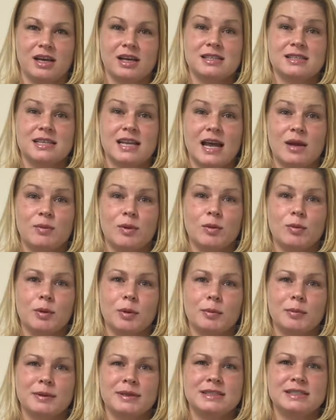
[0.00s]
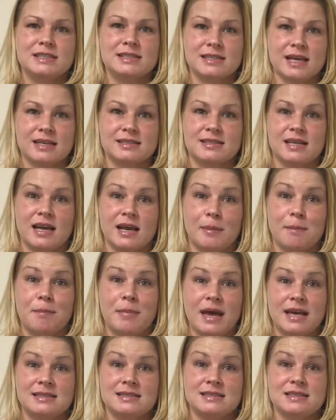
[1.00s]
Today we will be discussing
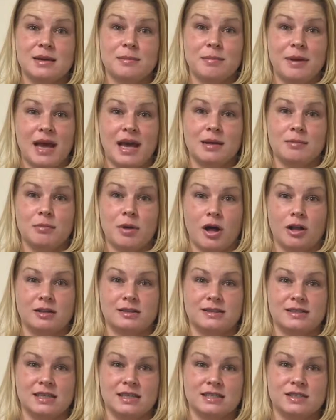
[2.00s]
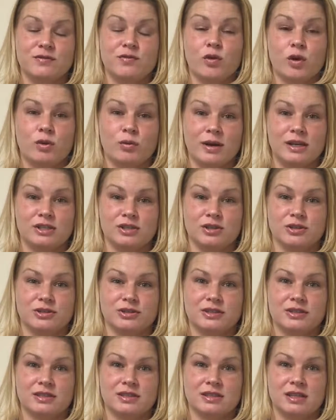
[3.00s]
best pet policies for
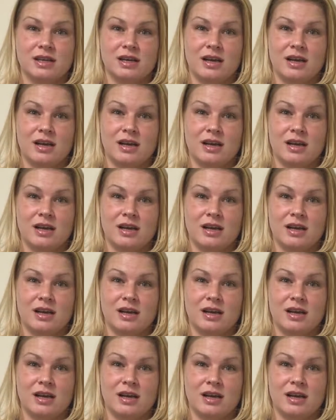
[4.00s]
rentals.